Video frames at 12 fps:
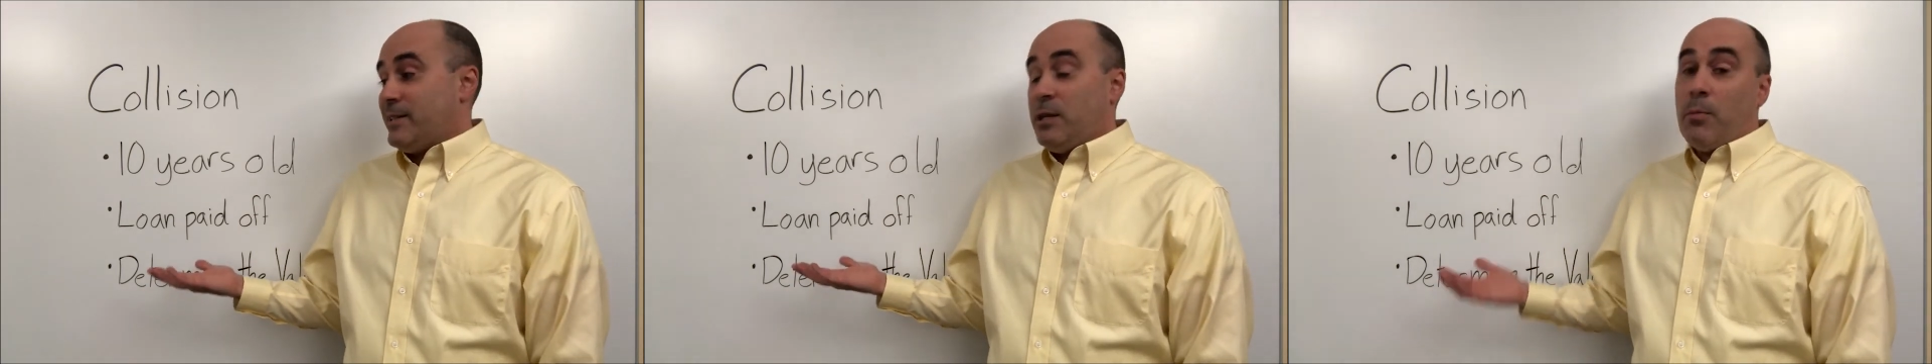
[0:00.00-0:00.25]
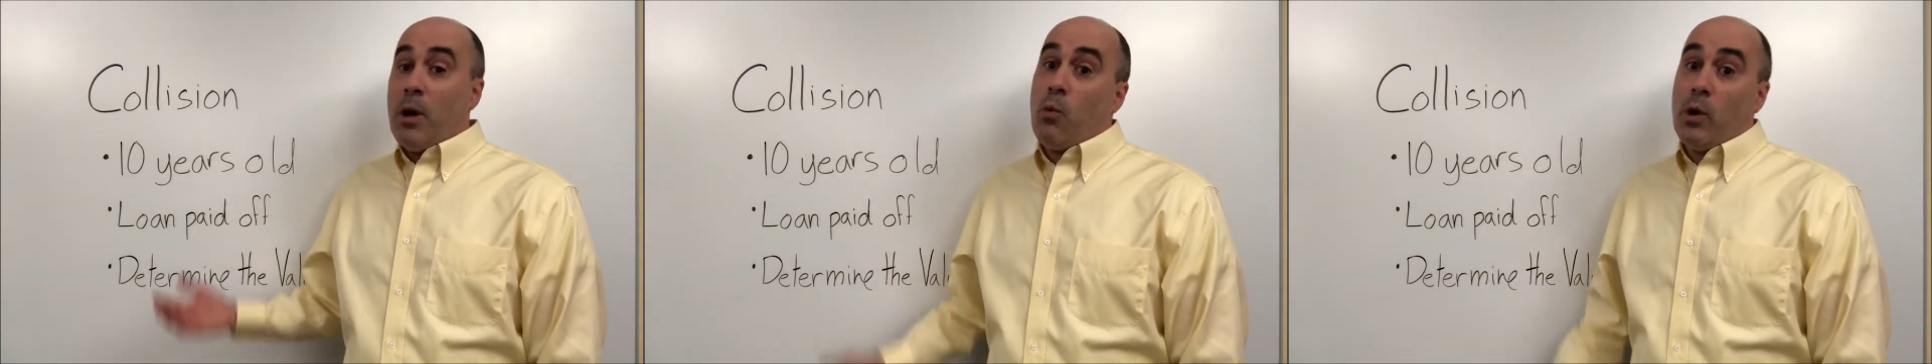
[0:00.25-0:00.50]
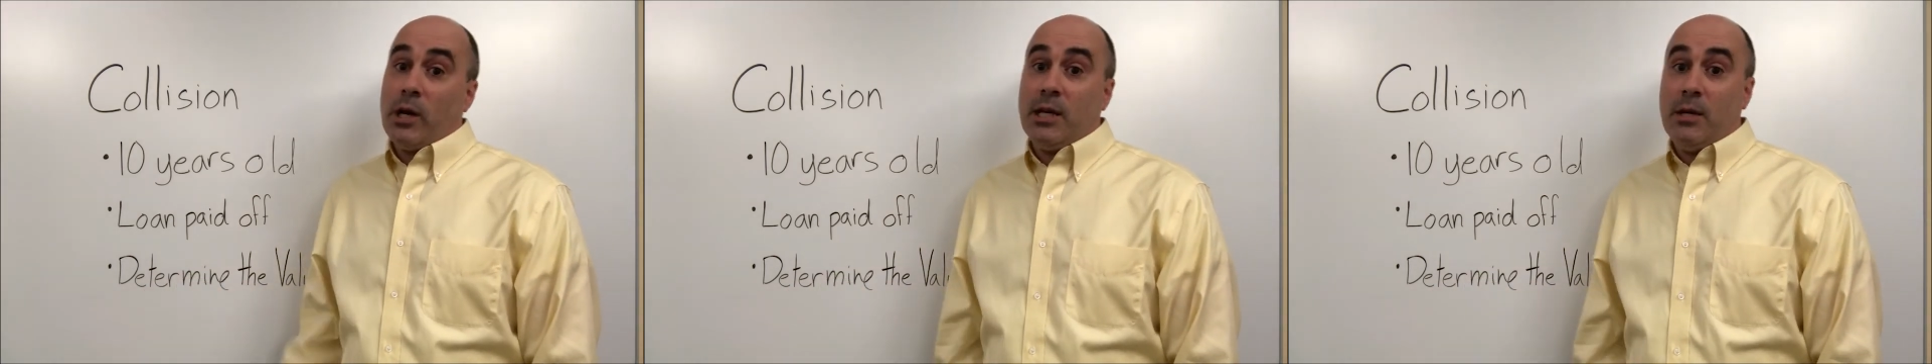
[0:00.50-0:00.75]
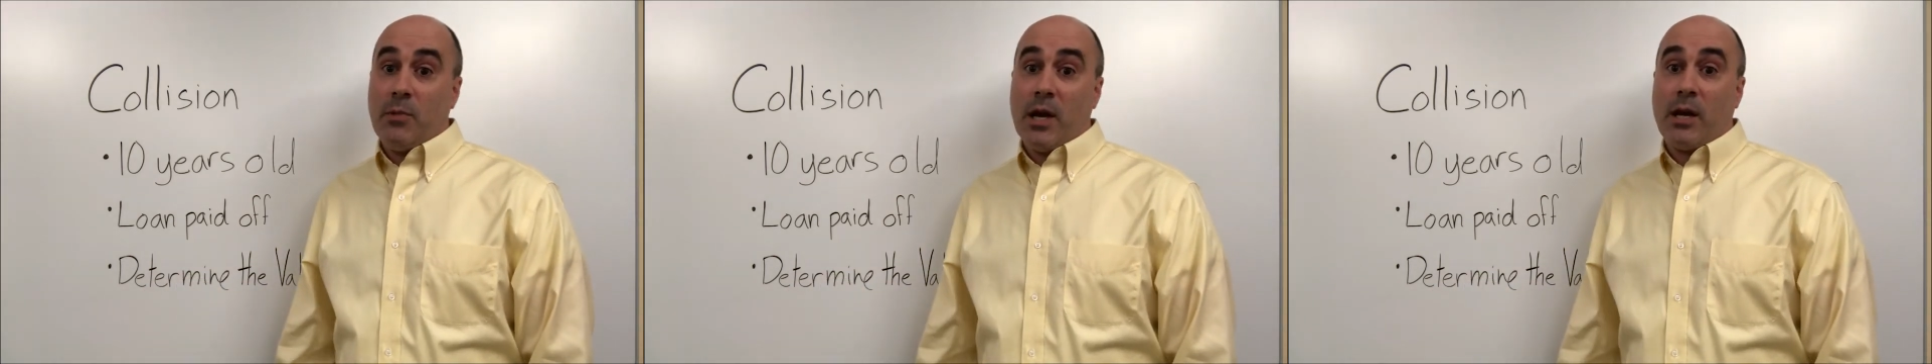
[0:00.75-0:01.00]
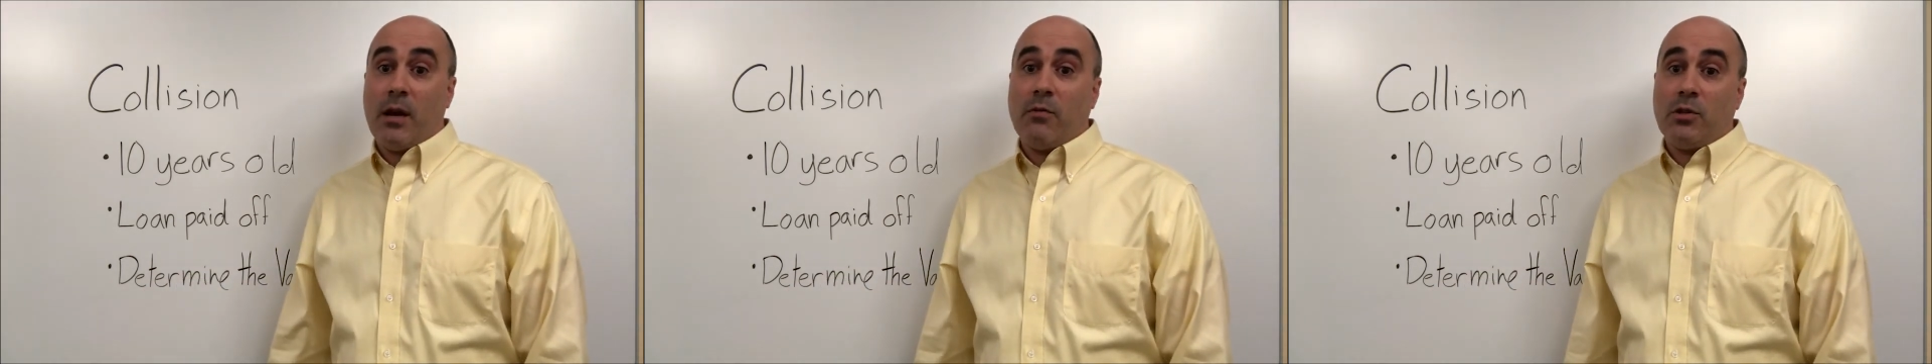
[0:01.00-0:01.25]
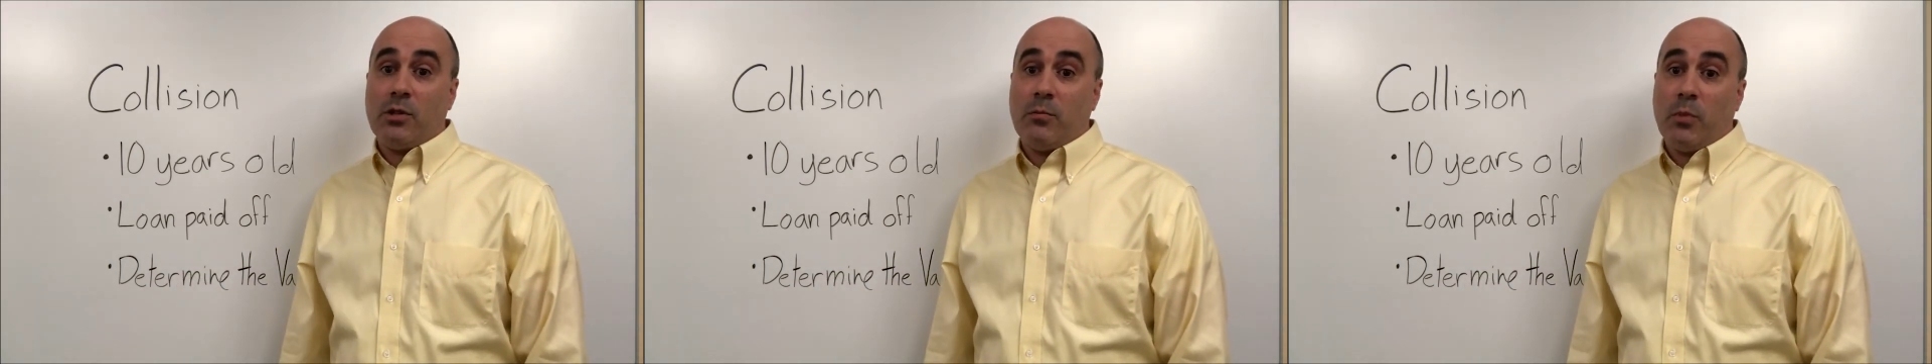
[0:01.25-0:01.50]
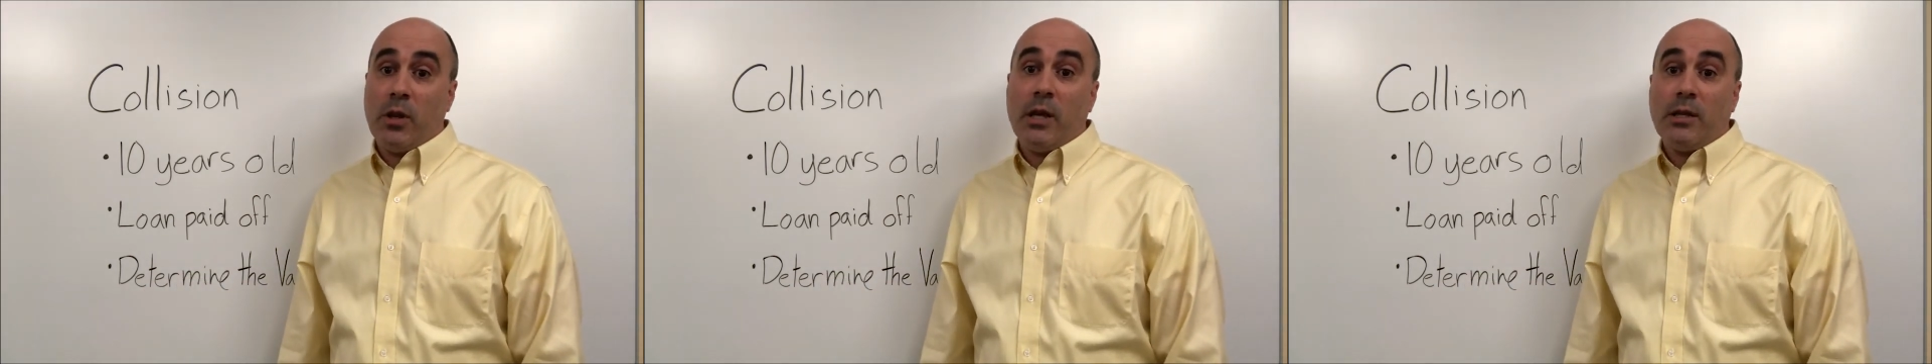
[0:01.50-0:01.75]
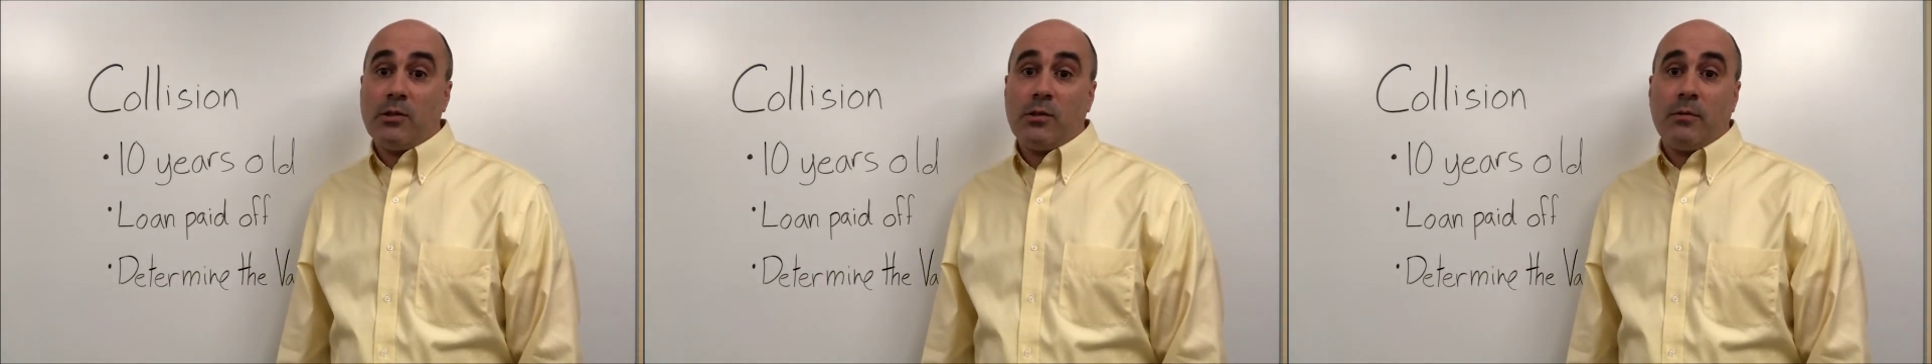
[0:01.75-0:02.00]
you might want to keep that coverage in
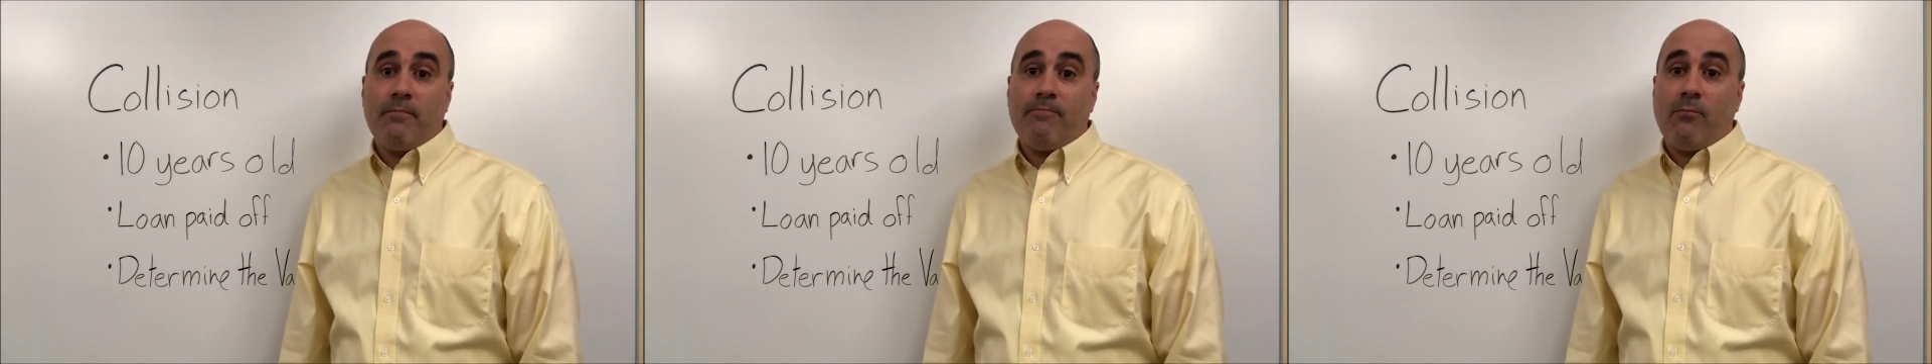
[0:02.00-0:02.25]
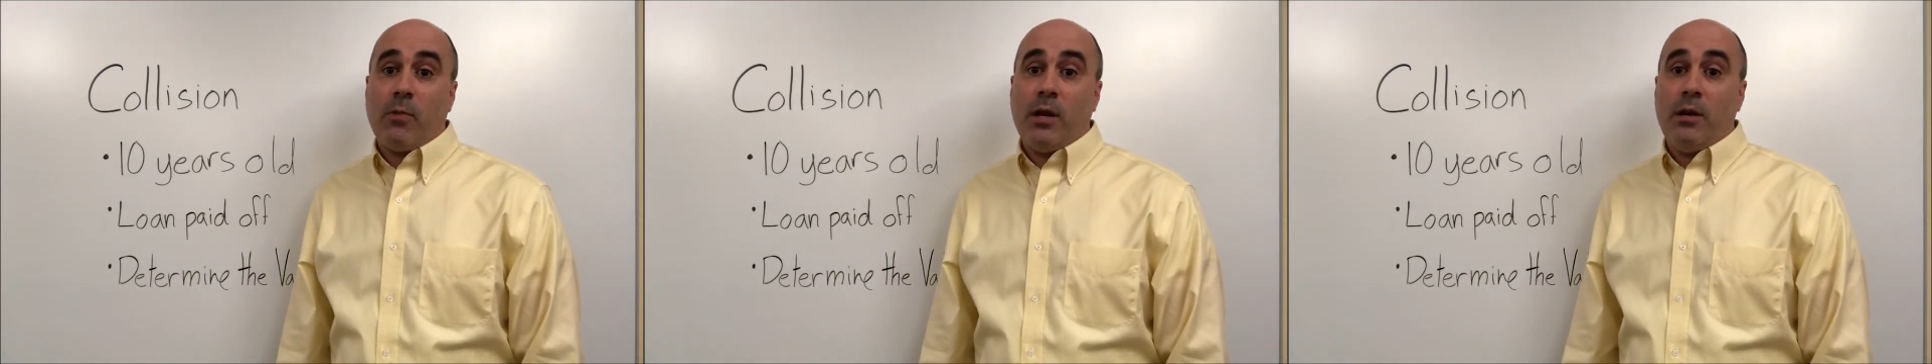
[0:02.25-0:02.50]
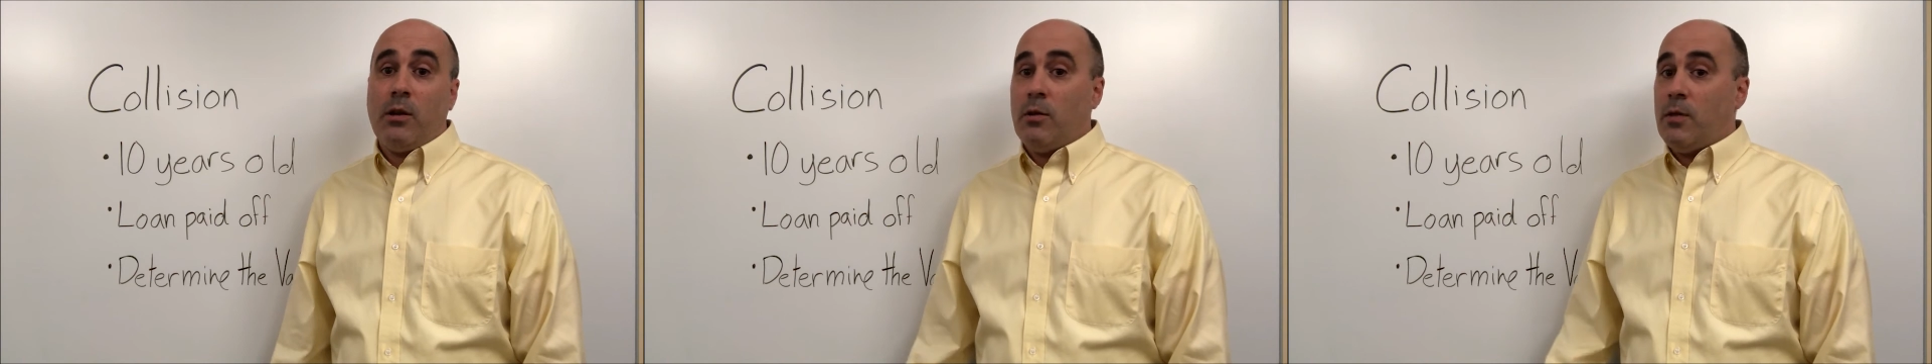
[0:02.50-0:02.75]
place, right?